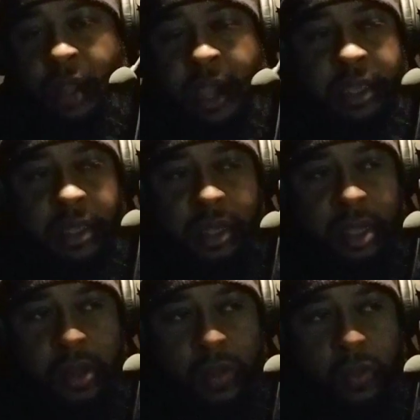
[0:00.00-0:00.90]
Like,
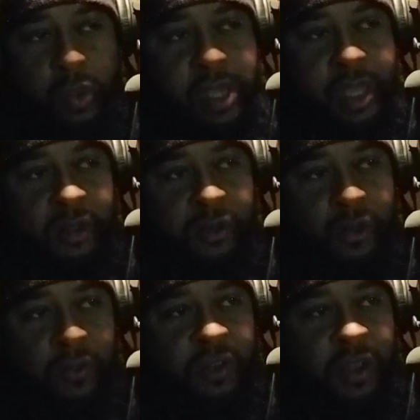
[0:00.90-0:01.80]
we can
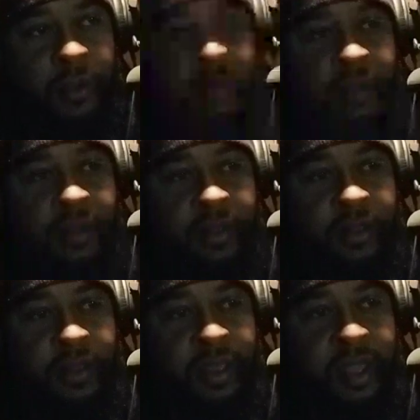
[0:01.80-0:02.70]
do something
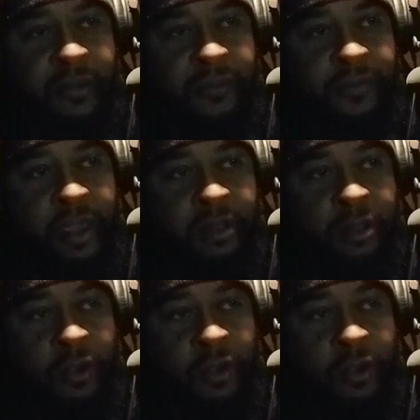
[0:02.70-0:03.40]
that can affect